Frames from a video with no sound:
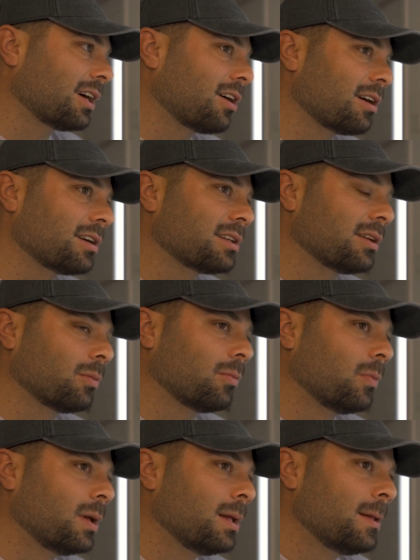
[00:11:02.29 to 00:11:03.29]
hard to
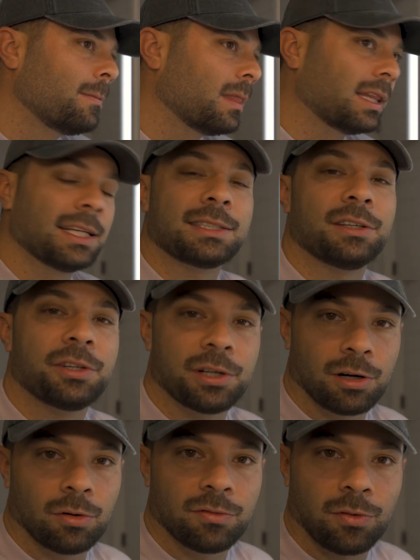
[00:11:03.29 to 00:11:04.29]
listen to
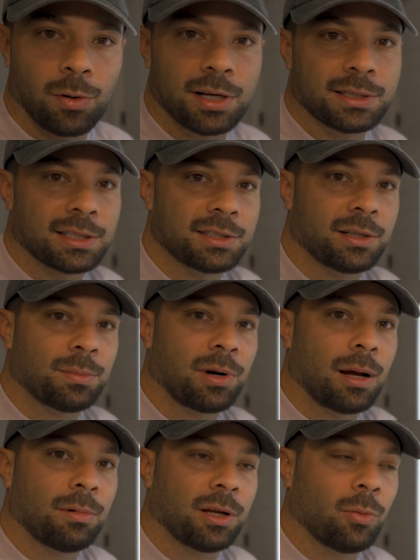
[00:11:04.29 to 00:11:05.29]
your own voice, as you're
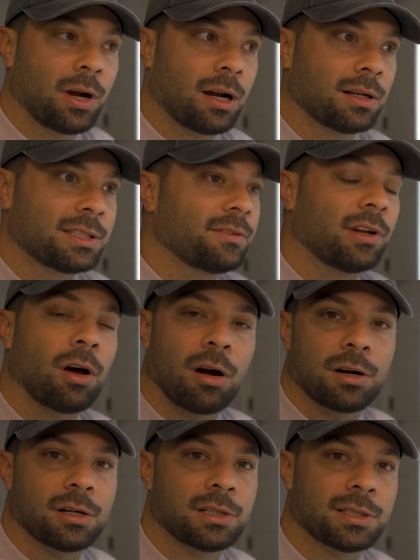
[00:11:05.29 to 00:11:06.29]
probably aware. It's even
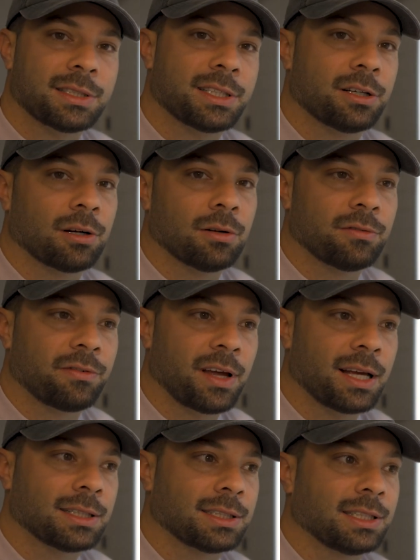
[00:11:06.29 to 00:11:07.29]
harder to see your own
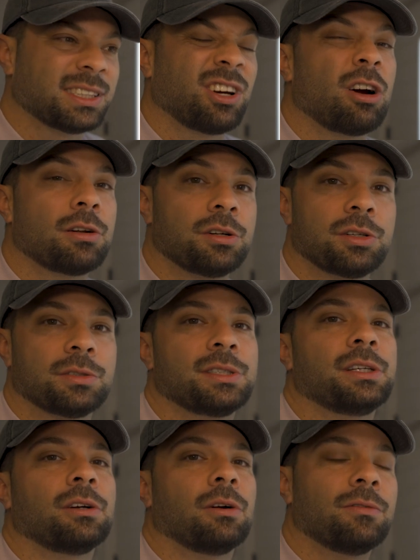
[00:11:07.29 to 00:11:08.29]
face, and it's harder to
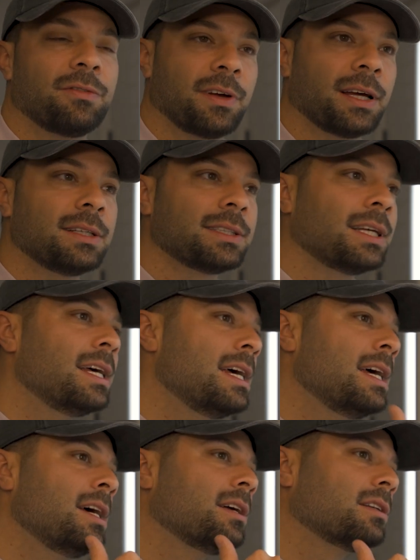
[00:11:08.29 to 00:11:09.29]
see your own face
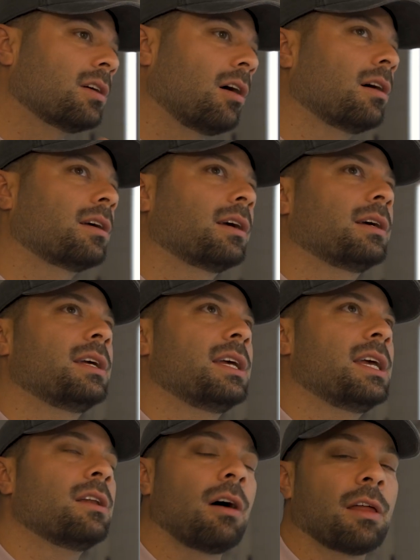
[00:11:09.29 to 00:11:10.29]
talk
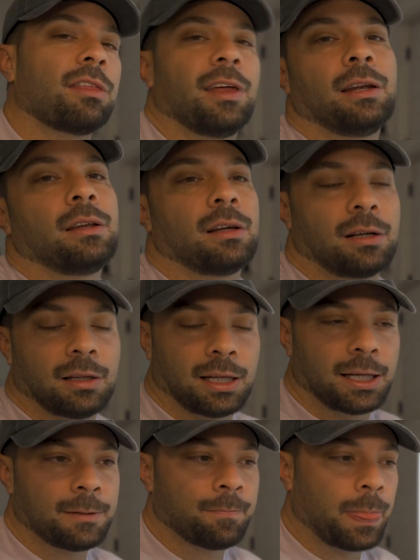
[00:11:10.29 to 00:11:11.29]

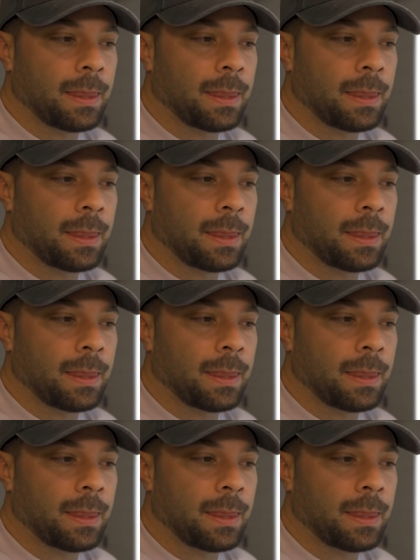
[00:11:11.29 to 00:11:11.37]
inauthentically.